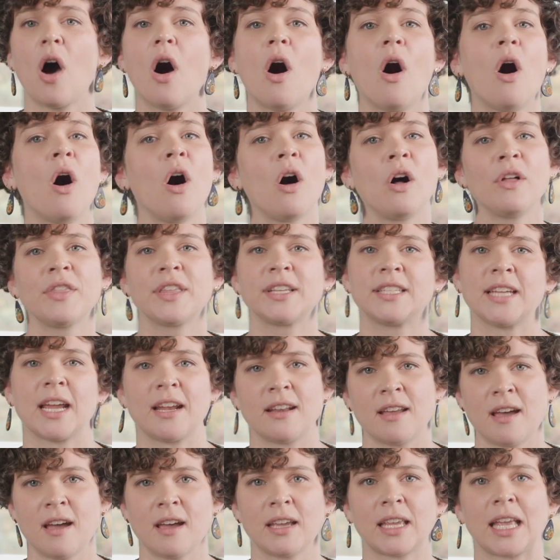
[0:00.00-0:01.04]
all the
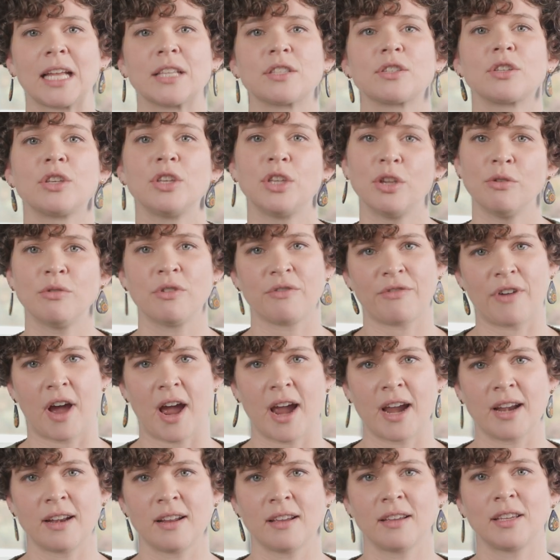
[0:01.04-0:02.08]
data gets
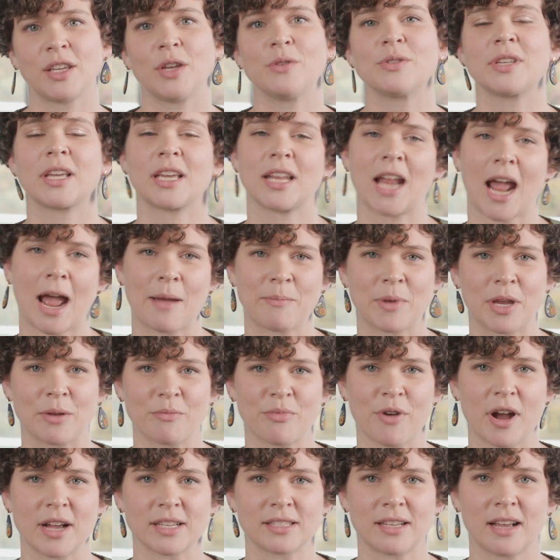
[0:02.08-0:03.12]
unified using an Appian
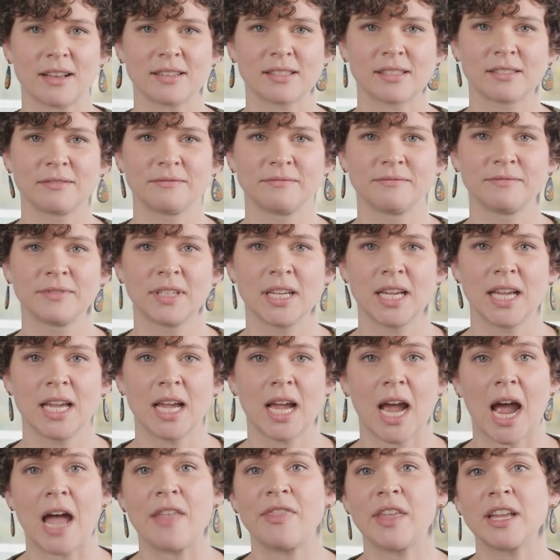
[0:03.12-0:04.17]
process
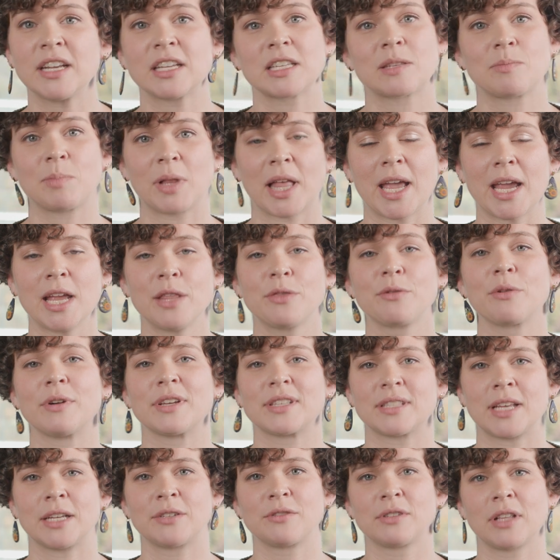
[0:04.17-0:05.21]
and then displayed through a
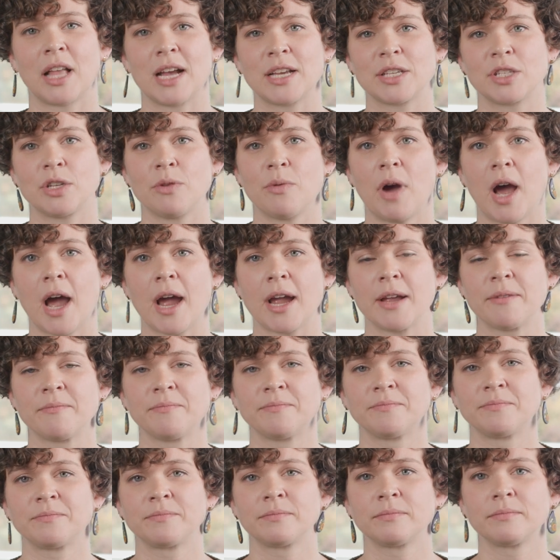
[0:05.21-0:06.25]
centralized UI.
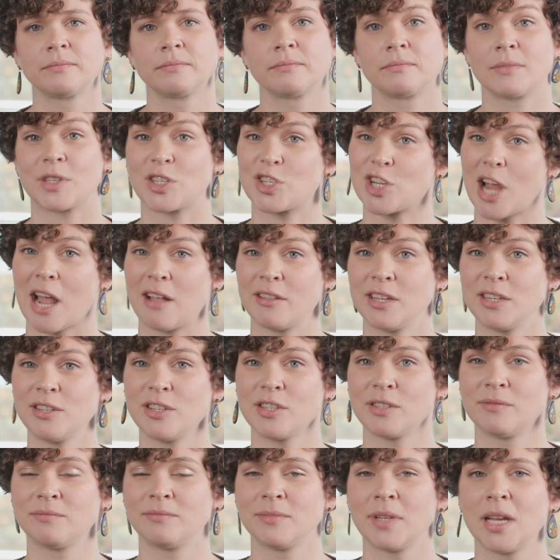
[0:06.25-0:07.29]
The
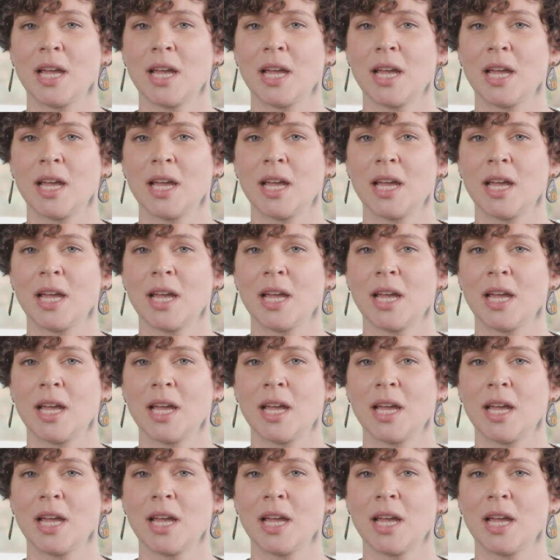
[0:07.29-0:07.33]
challenge?